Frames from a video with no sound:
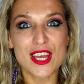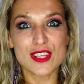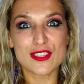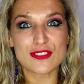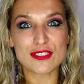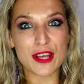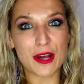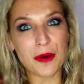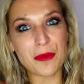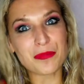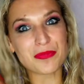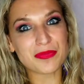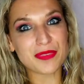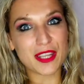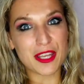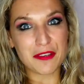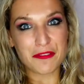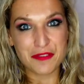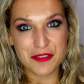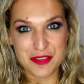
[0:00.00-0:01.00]
So
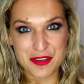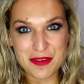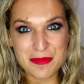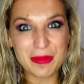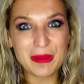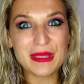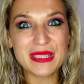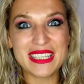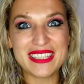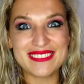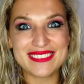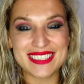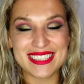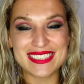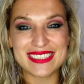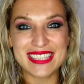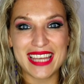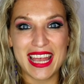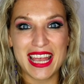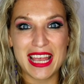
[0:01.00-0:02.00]
if you believe the
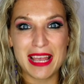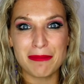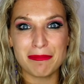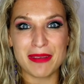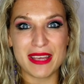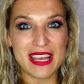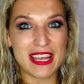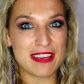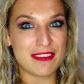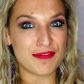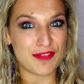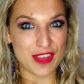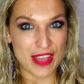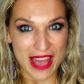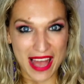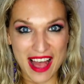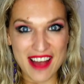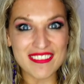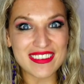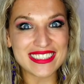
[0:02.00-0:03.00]
same, if you
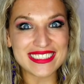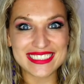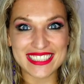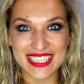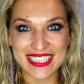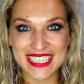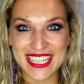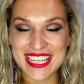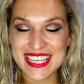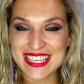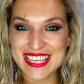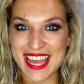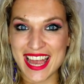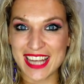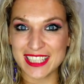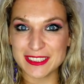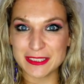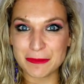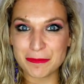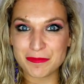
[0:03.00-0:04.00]
haven't done it
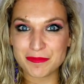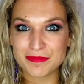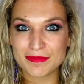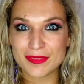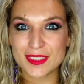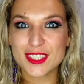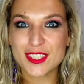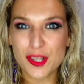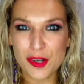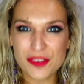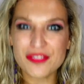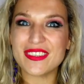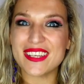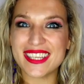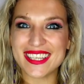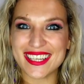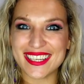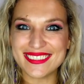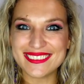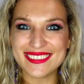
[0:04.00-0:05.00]
yet, go
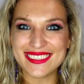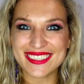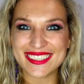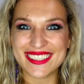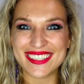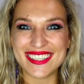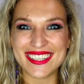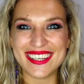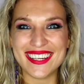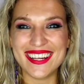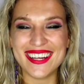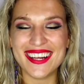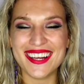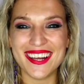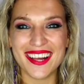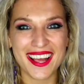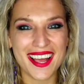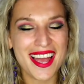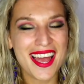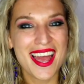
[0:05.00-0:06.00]
vegan.
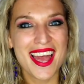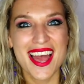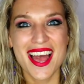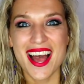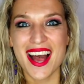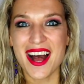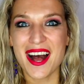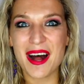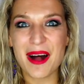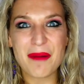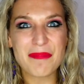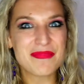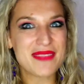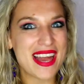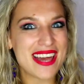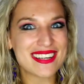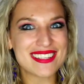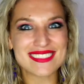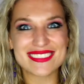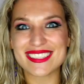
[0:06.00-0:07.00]

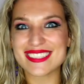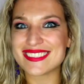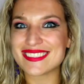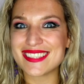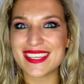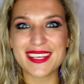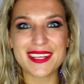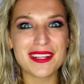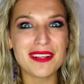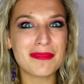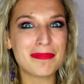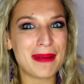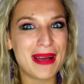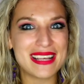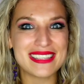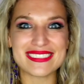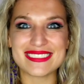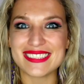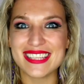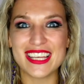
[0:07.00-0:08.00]
That is the single
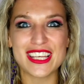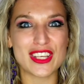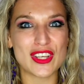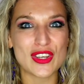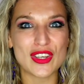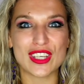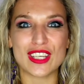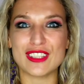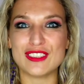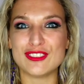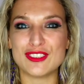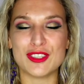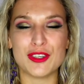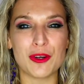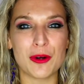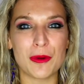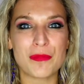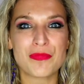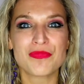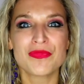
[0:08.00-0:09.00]
best thing you can
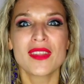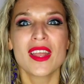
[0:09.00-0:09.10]
do